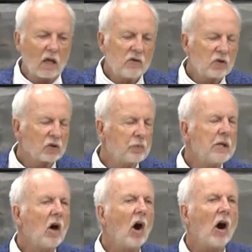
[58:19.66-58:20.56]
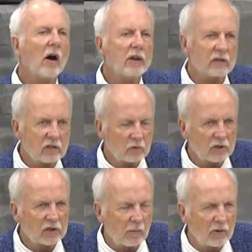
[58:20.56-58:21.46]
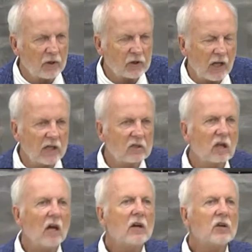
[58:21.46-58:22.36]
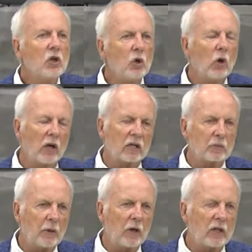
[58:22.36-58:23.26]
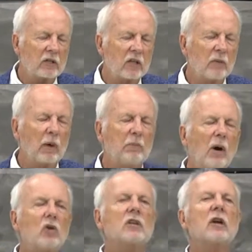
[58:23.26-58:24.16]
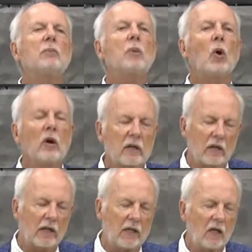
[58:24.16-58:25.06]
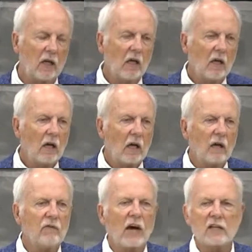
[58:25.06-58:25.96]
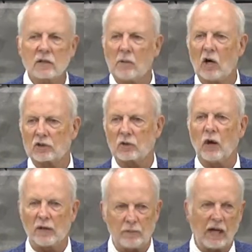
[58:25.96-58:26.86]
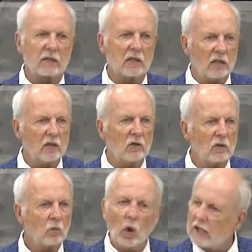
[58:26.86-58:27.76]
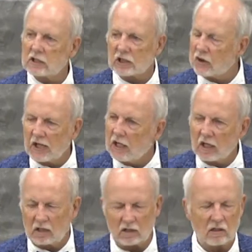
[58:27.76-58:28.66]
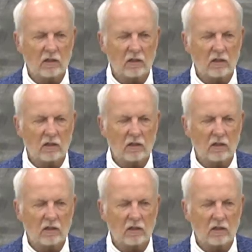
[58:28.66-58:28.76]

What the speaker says: Just be honest with some of the things you are experiencing, but most importantly, invite them all to write back to you. What is it they need?